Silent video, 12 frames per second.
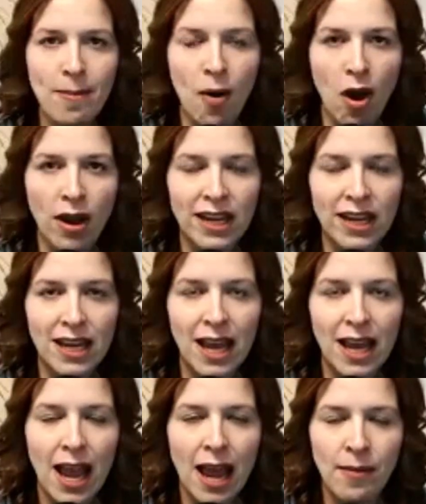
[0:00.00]
body
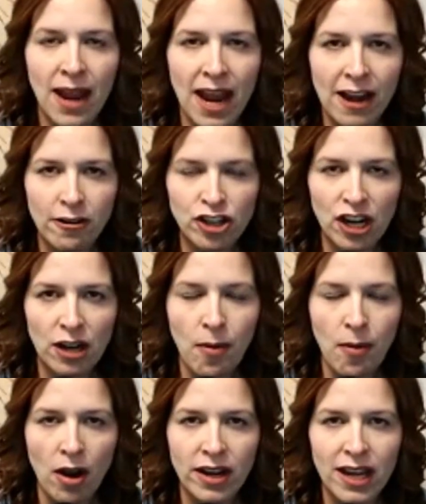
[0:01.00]
and my energetic
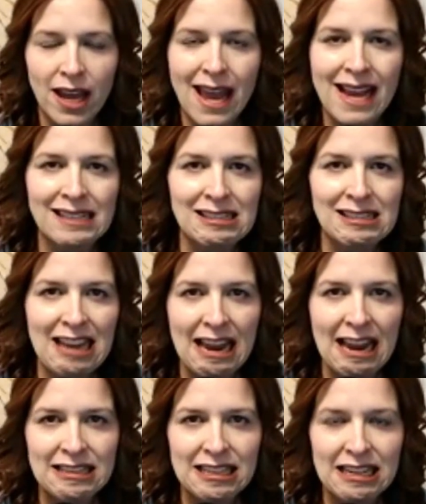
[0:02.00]
body
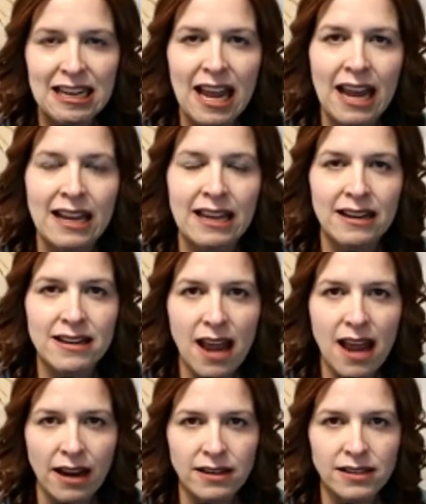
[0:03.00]
extending and
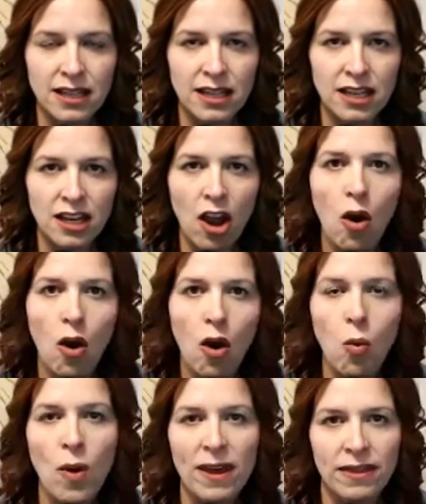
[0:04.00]
connecting
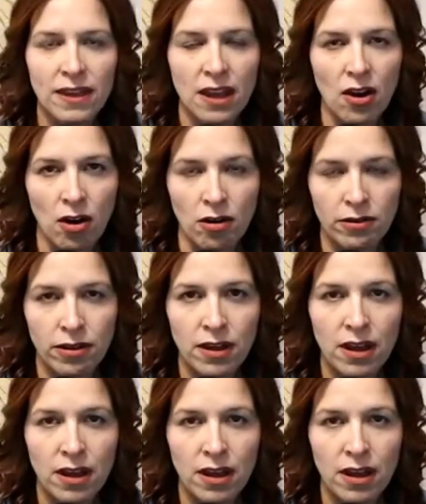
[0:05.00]
with the earth.